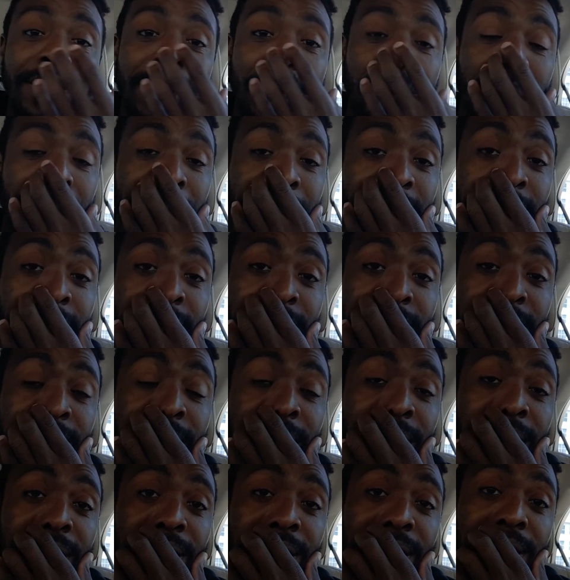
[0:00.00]
coming in,
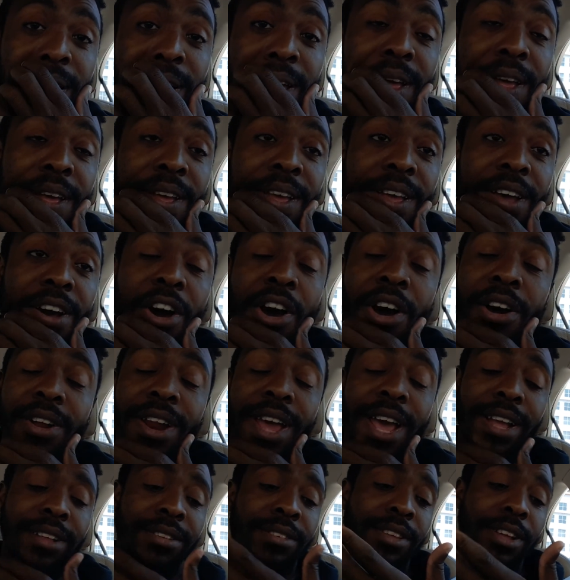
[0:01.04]
all that.